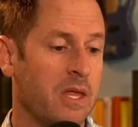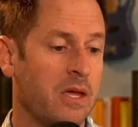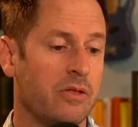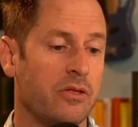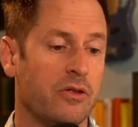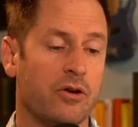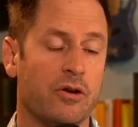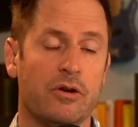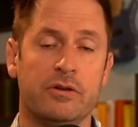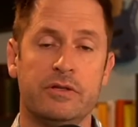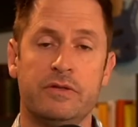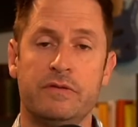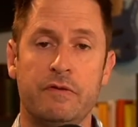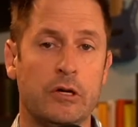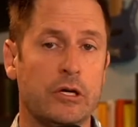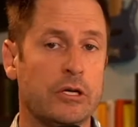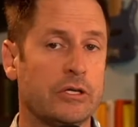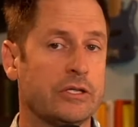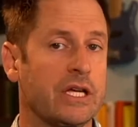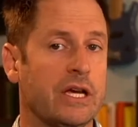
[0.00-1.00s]
There is
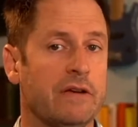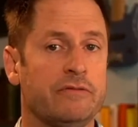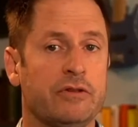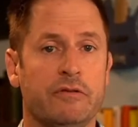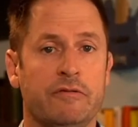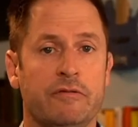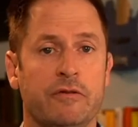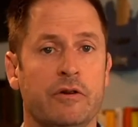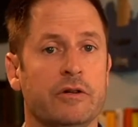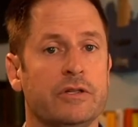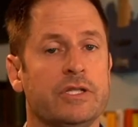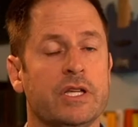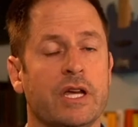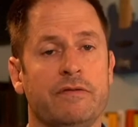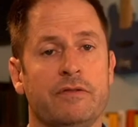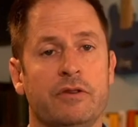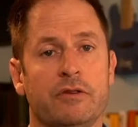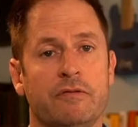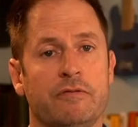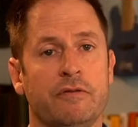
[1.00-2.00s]
verse after verse
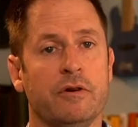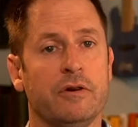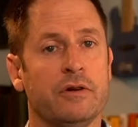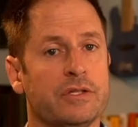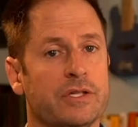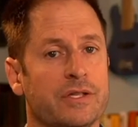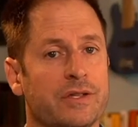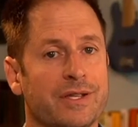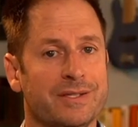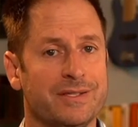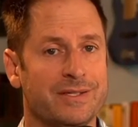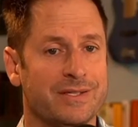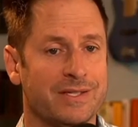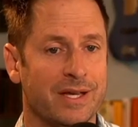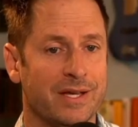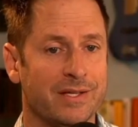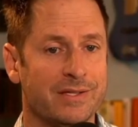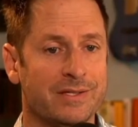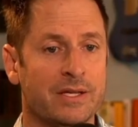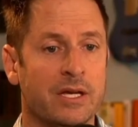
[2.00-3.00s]
after verse that
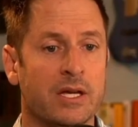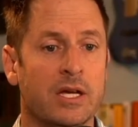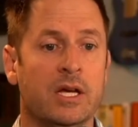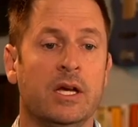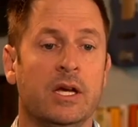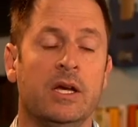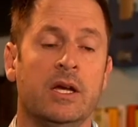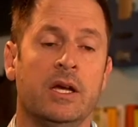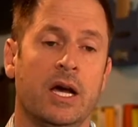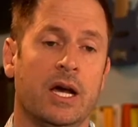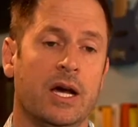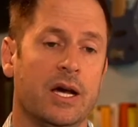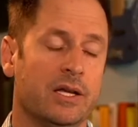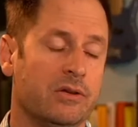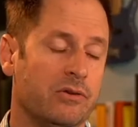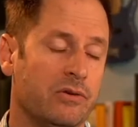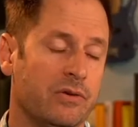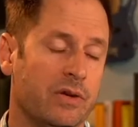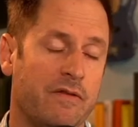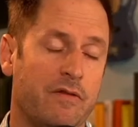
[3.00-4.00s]
says
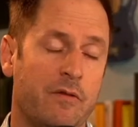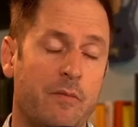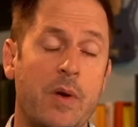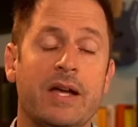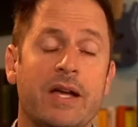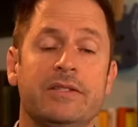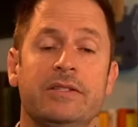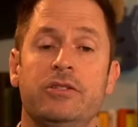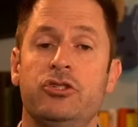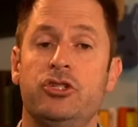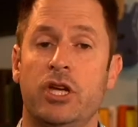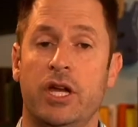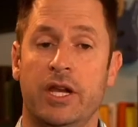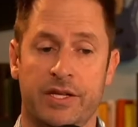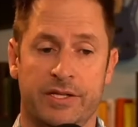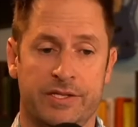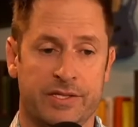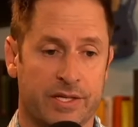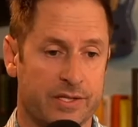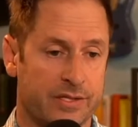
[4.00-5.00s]
Even back to
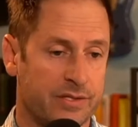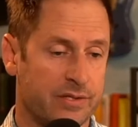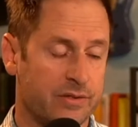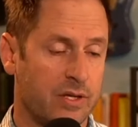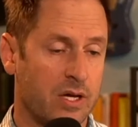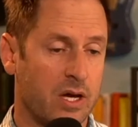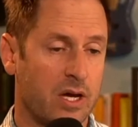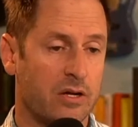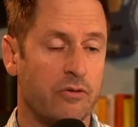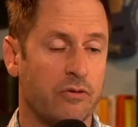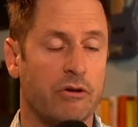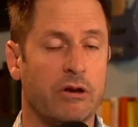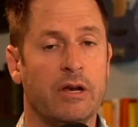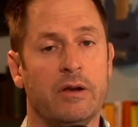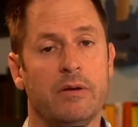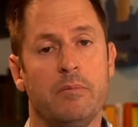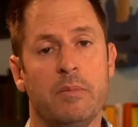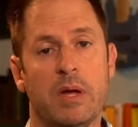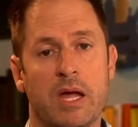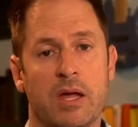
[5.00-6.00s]
Genesis, God
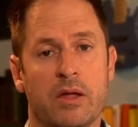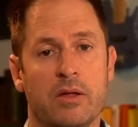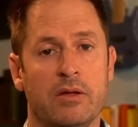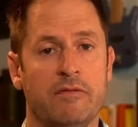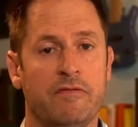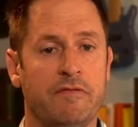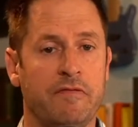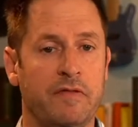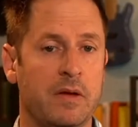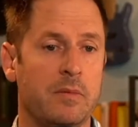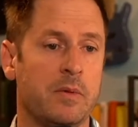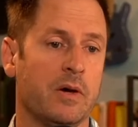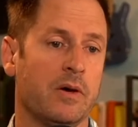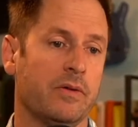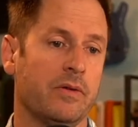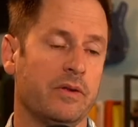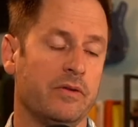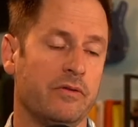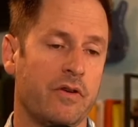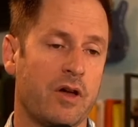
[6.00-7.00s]
created male and female.
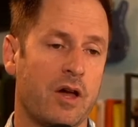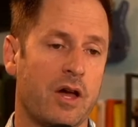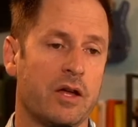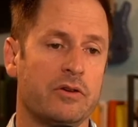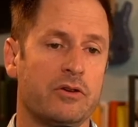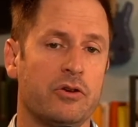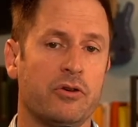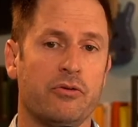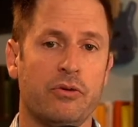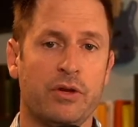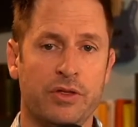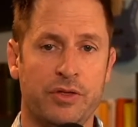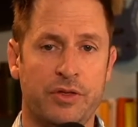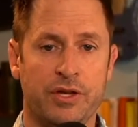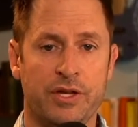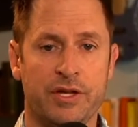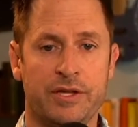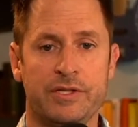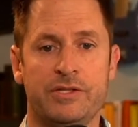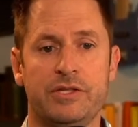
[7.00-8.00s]
You've got
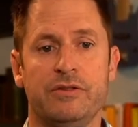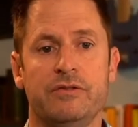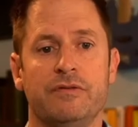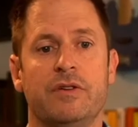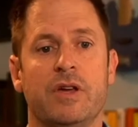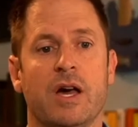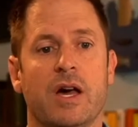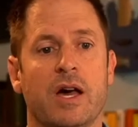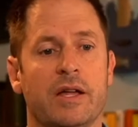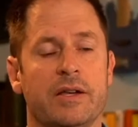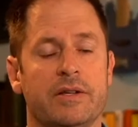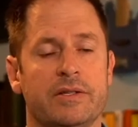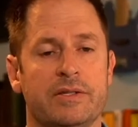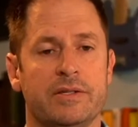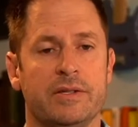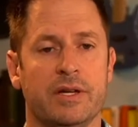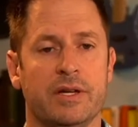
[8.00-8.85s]
Corinthians, you've got